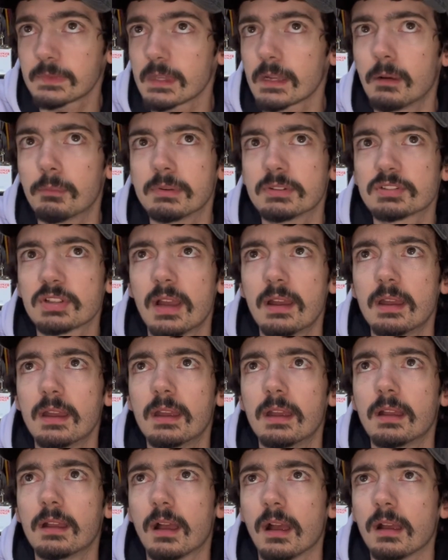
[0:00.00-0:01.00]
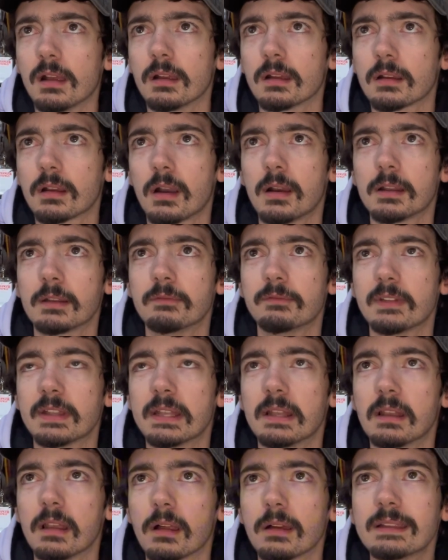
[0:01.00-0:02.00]
which uh, kind of
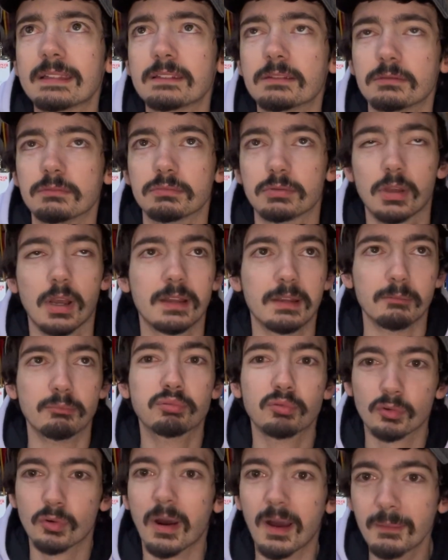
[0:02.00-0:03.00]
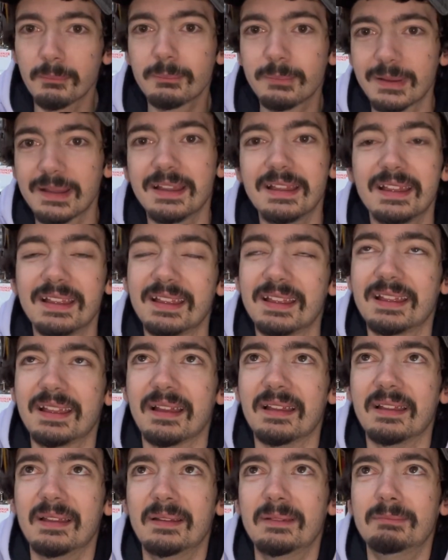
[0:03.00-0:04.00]
enlight, kind of brought up
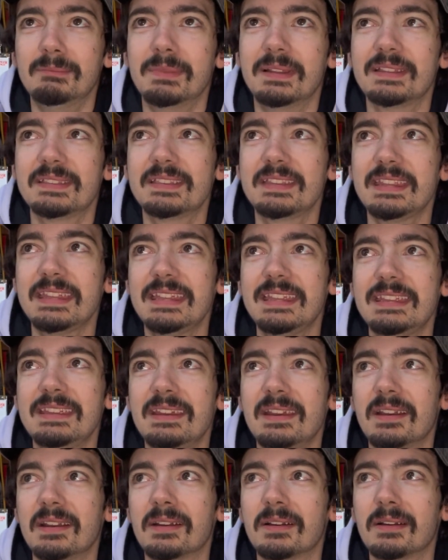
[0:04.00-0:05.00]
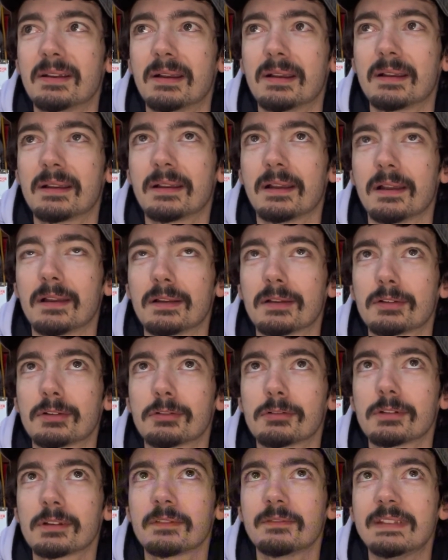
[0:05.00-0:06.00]
um, the uh,
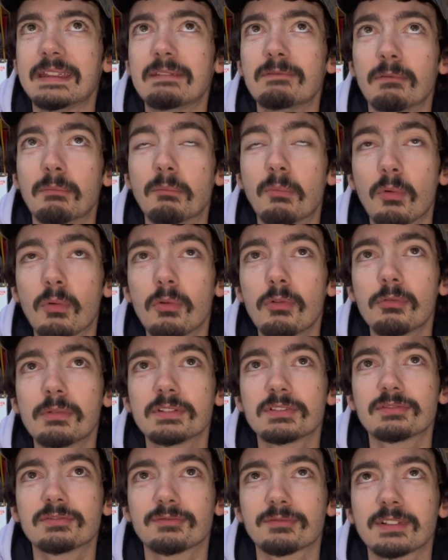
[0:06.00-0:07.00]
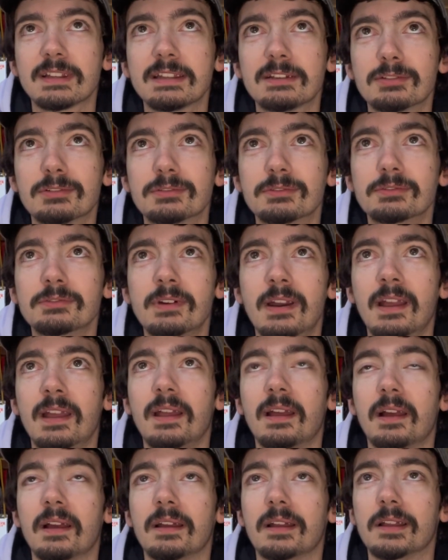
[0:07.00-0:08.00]
choreography even more, which was really cool.
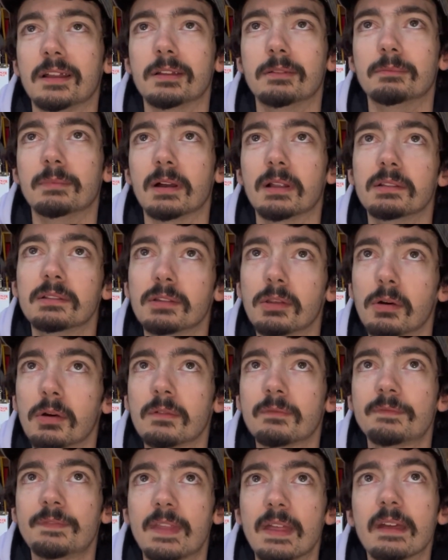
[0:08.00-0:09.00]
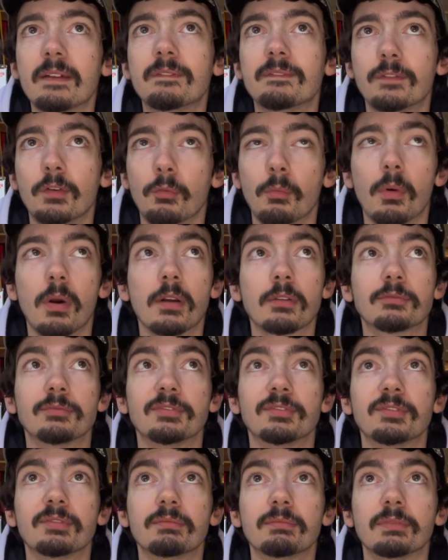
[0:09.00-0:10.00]
Um, a lot of their footwork
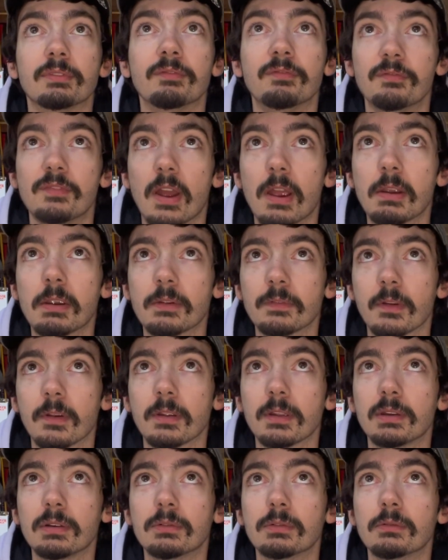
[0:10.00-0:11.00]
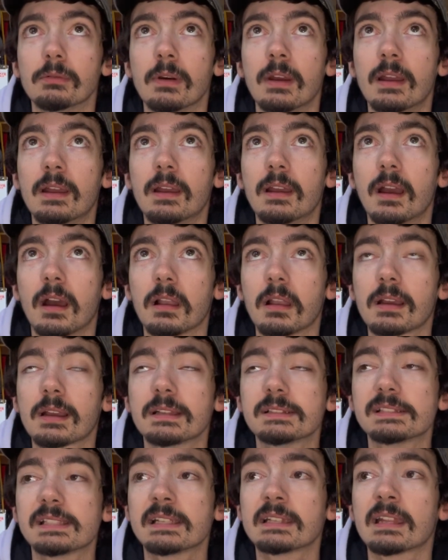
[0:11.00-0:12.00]
was was very very cool. And like I
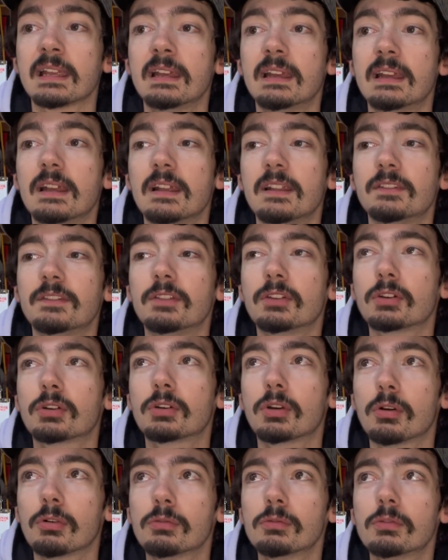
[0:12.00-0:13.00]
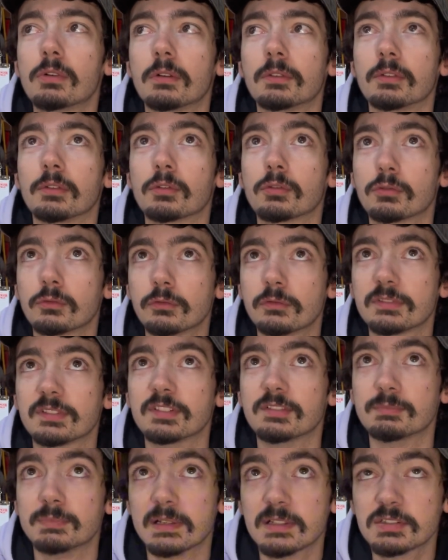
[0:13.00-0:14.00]
said, the core, the chorus
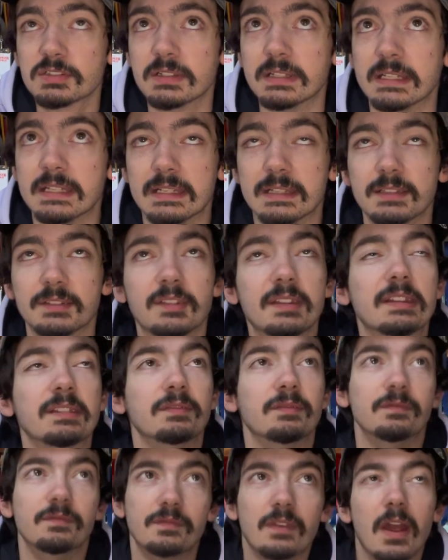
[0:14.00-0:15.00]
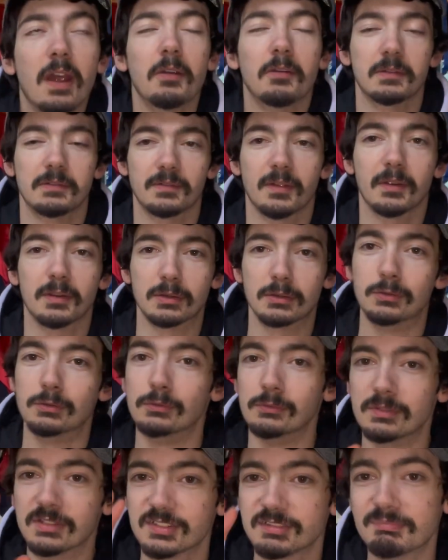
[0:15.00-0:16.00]
especially is is very very
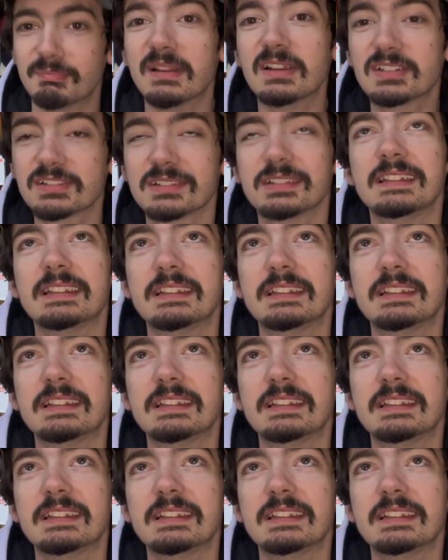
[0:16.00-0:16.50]
cool, especially